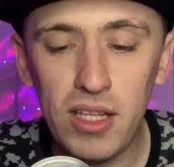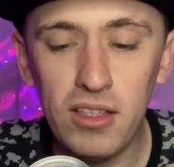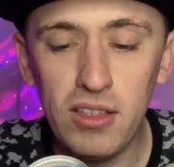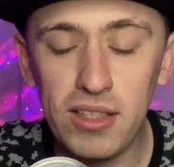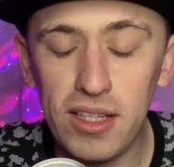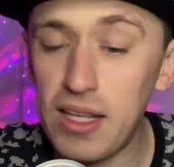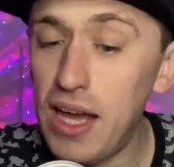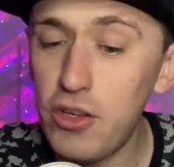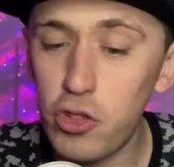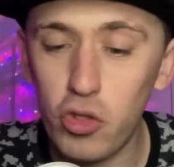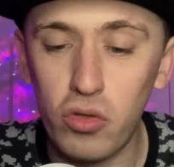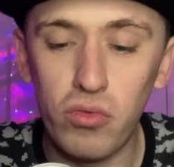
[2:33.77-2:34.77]
Looking at the
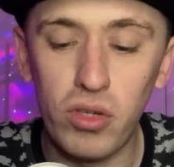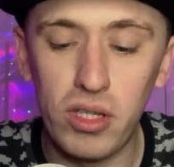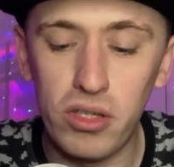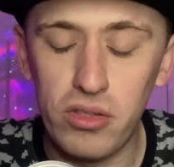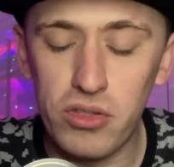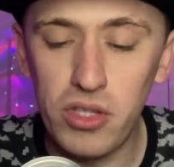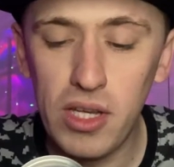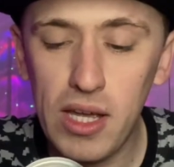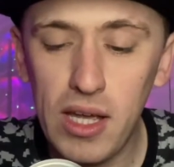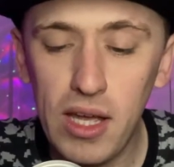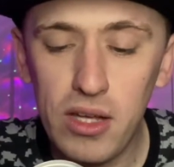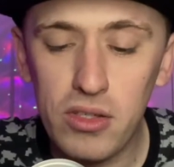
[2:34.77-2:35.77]
actual ingredients,
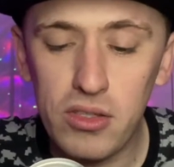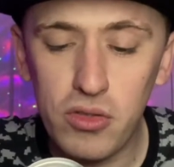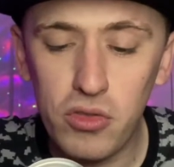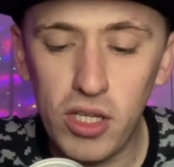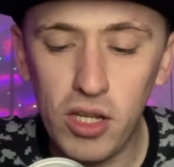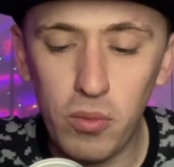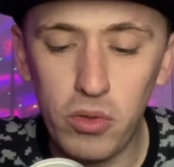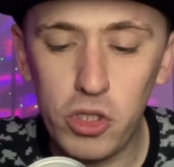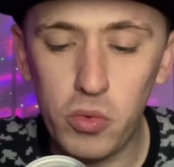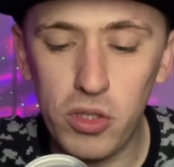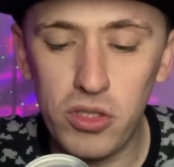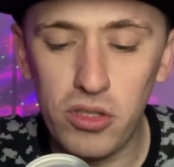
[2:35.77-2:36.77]
so checking what
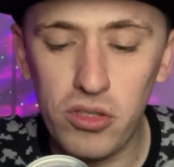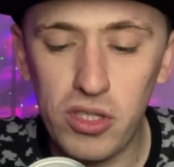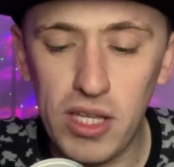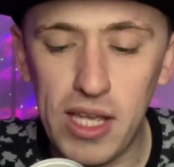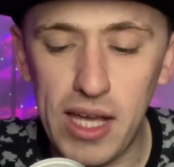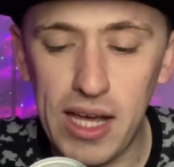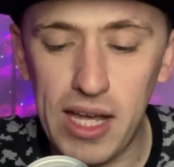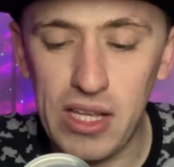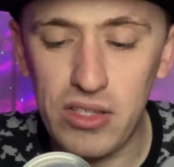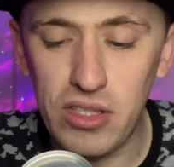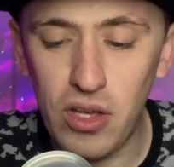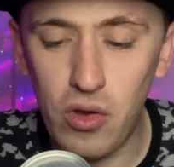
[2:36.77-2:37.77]
sweeteners it
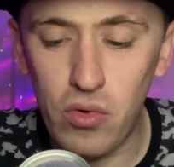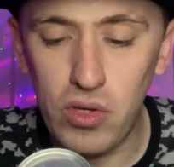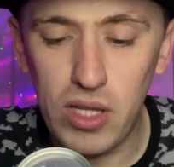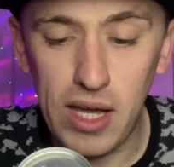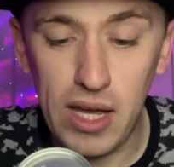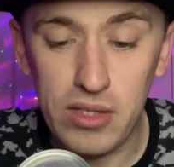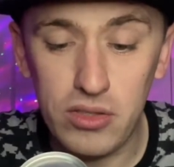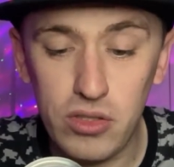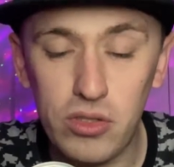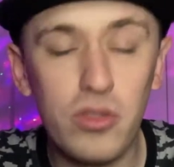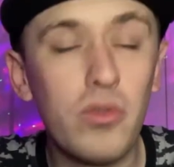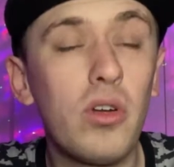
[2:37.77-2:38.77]
has, it only has
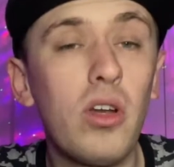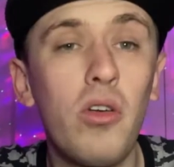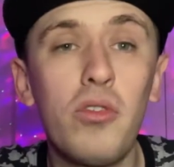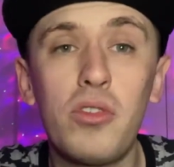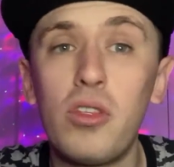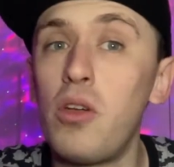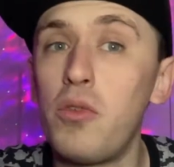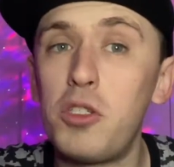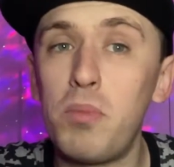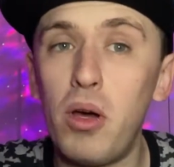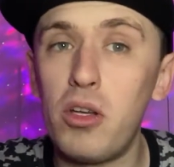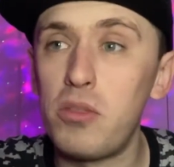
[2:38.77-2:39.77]
sucrose, so no
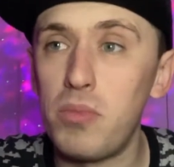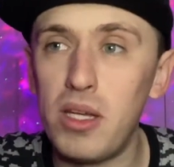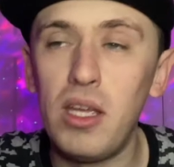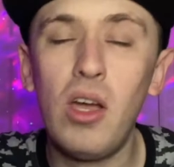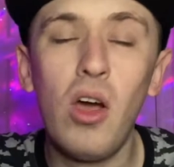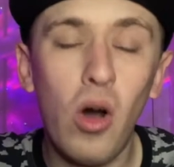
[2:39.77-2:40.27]
aspartame,